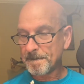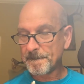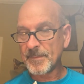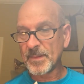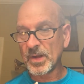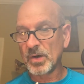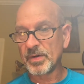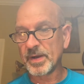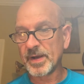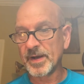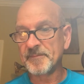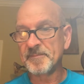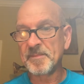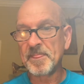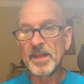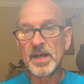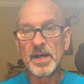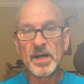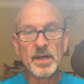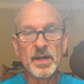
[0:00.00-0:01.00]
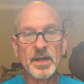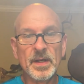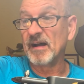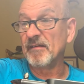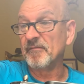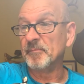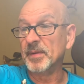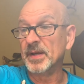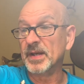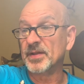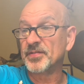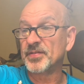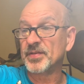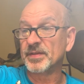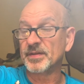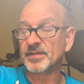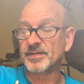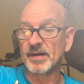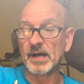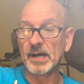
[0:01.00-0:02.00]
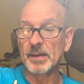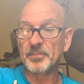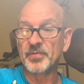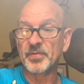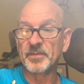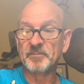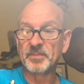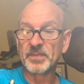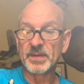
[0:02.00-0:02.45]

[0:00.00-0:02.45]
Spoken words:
Okay, 5 minutes at the tops.